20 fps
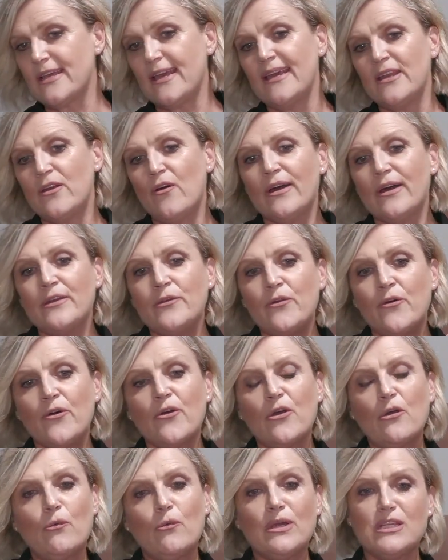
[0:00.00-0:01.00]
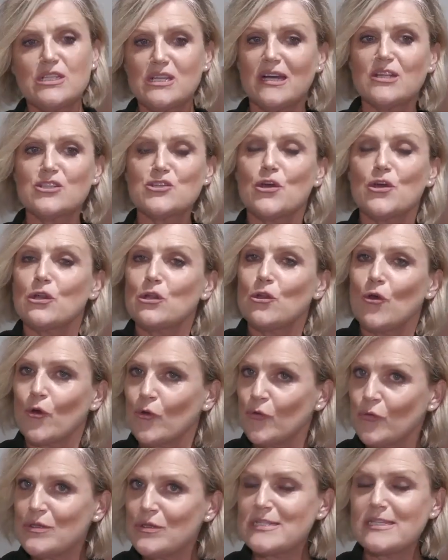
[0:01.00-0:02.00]
and I know we touch a lot
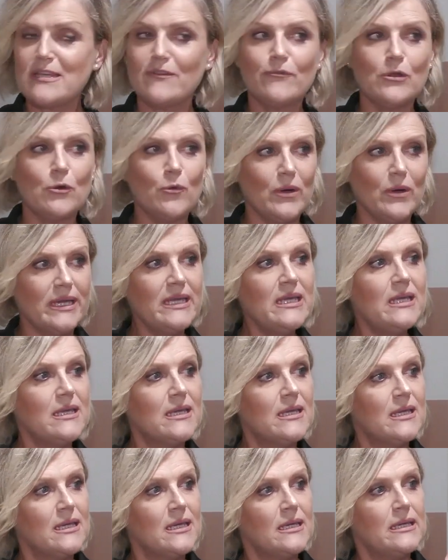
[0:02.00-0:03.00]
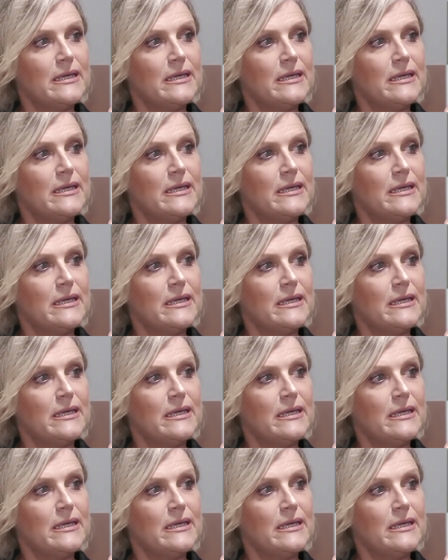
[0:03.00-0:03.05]
on this every week.